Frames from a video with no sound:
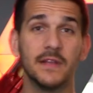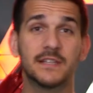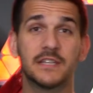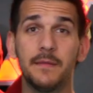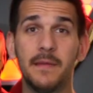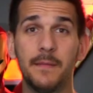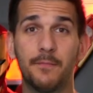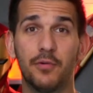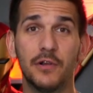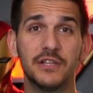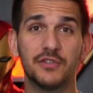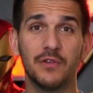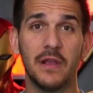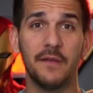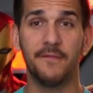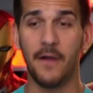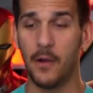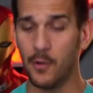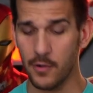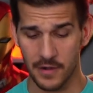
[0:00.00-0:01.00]
it's gonna be pretty
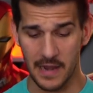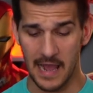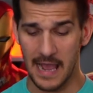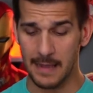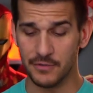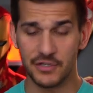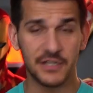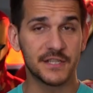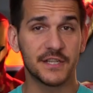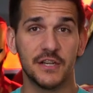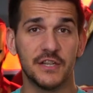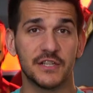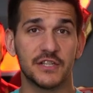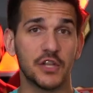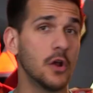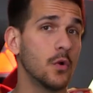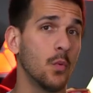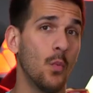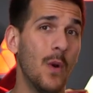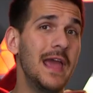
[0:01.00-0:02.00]
straightforward. I'm just gonna
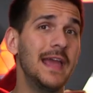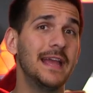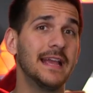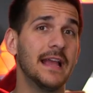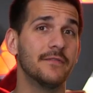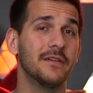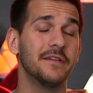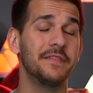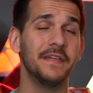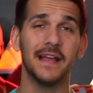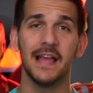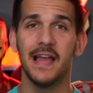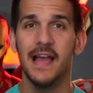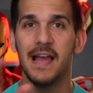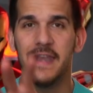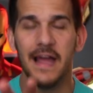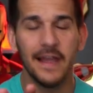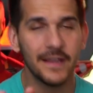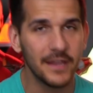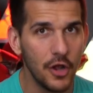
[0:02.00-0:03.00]
start weighing everything.
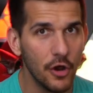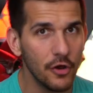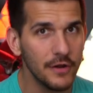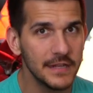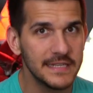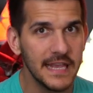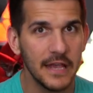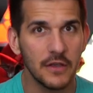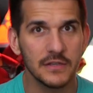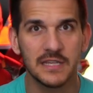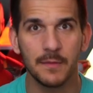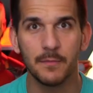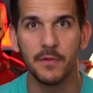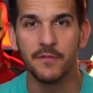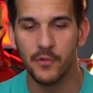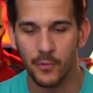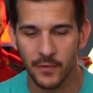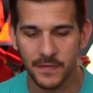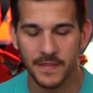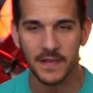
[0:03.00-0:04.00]
Now I can already tell some
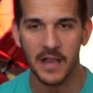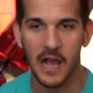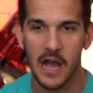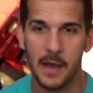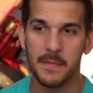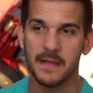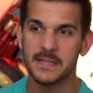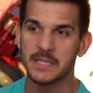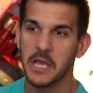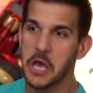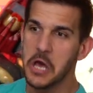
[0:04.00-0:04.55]
of you are in the comments,